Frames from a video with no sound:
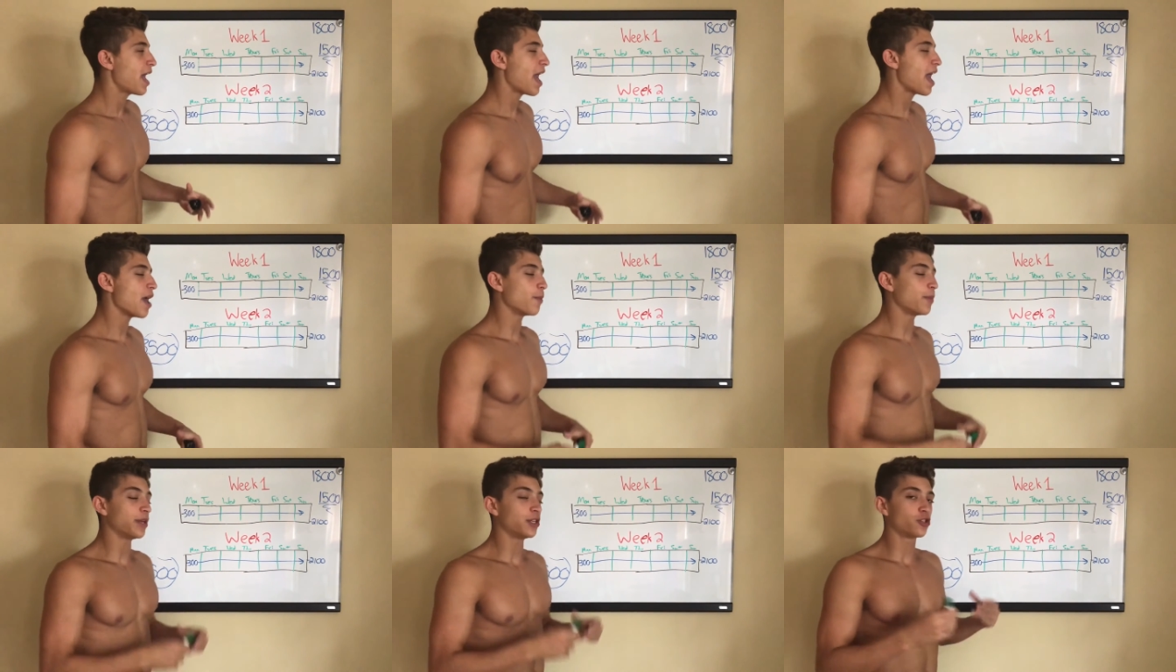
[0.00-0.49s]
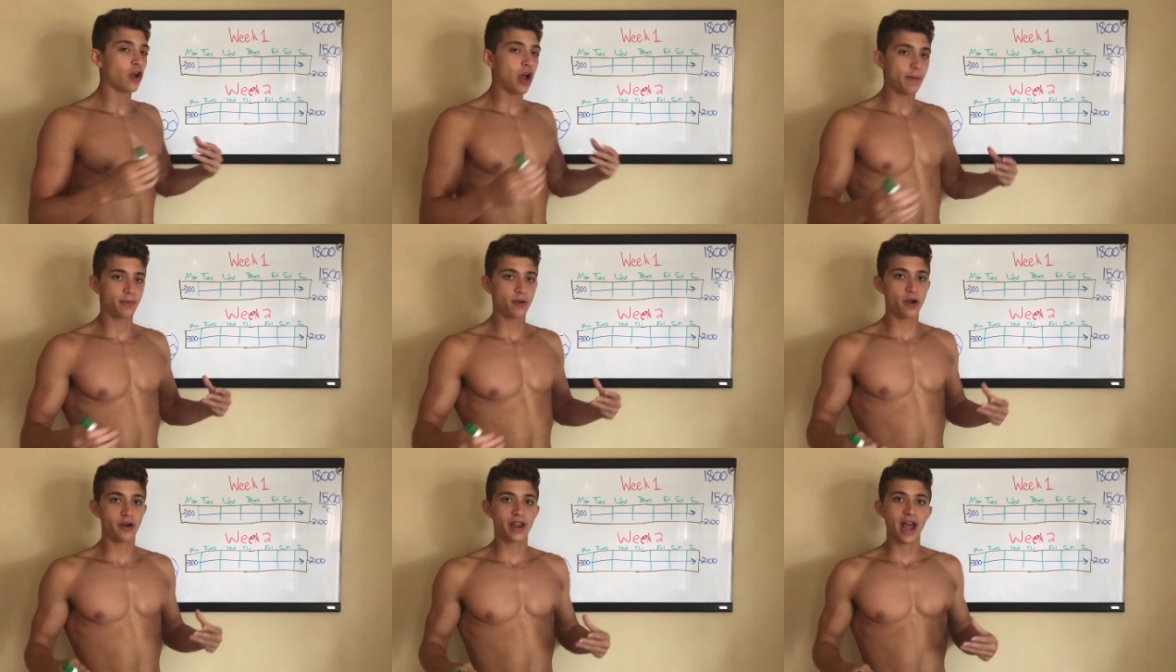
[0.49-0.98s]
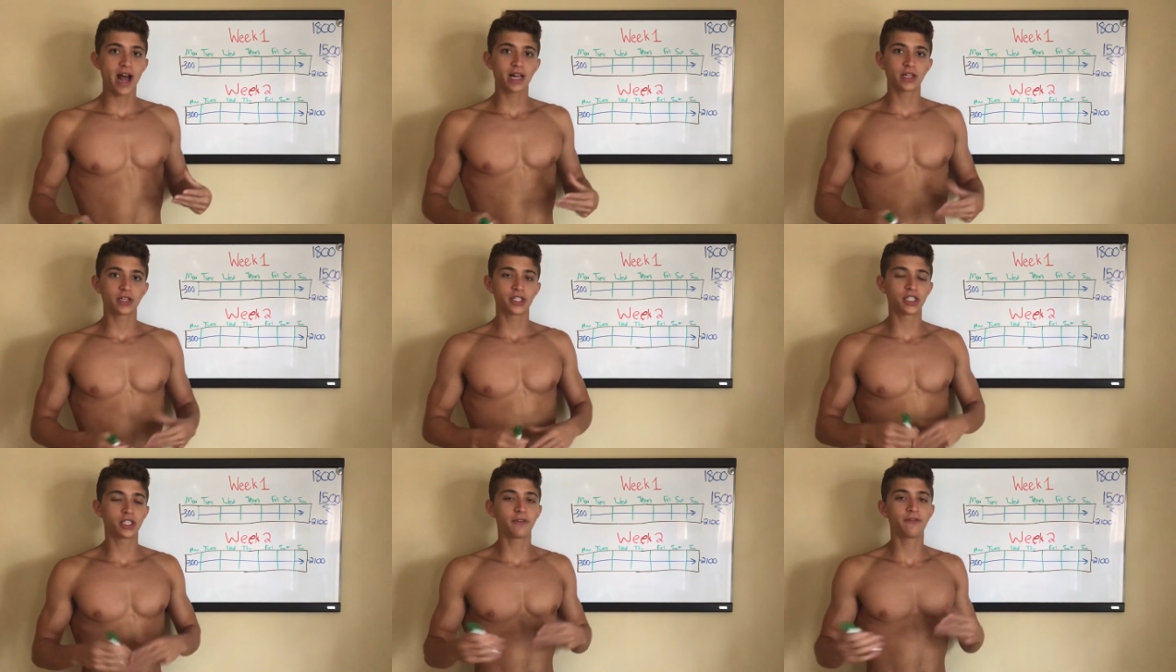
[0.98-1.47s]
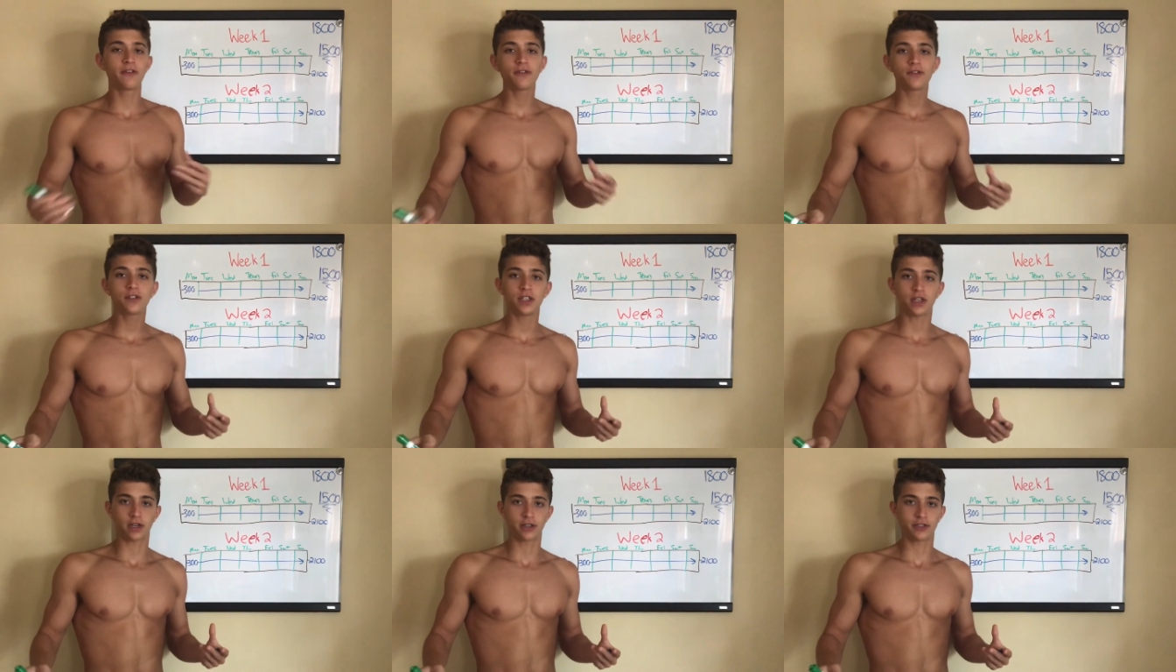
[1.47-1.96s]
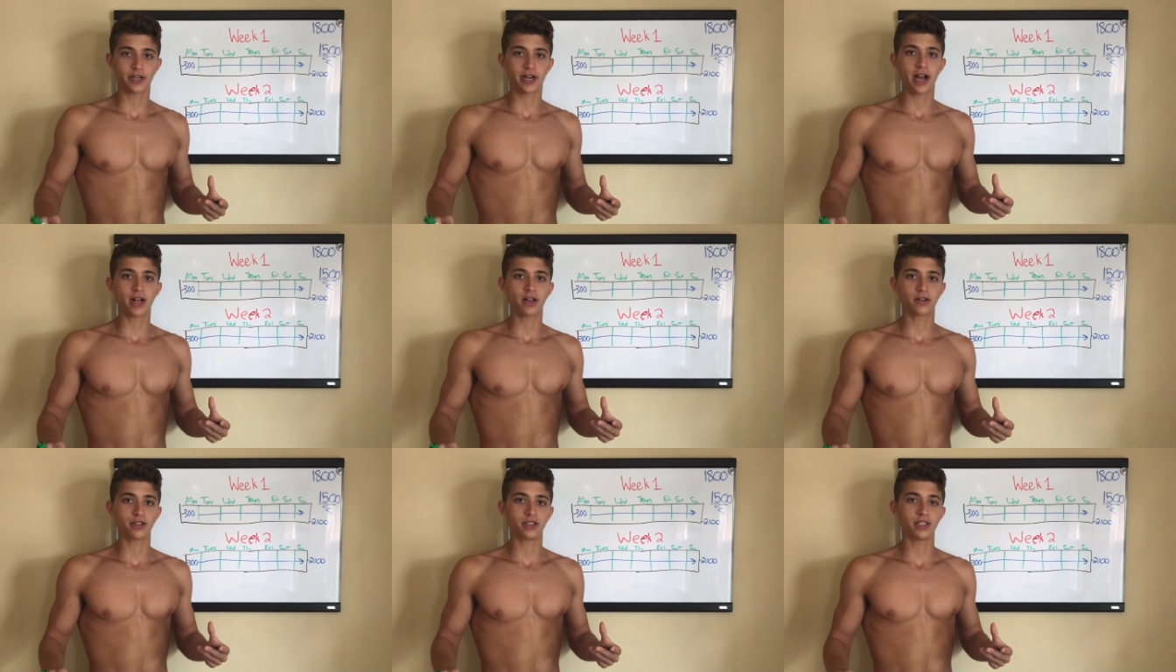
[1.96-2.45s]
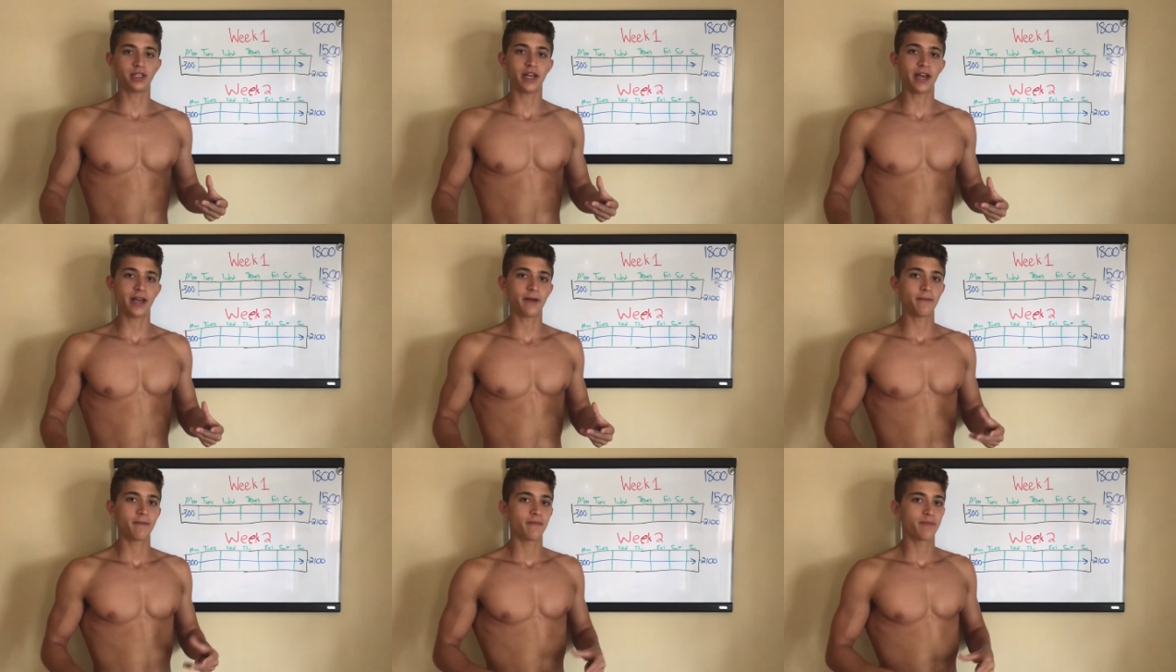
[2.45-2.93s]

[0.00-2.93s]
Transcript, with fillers: And we dropped our calories to fifteen hundred calories a day.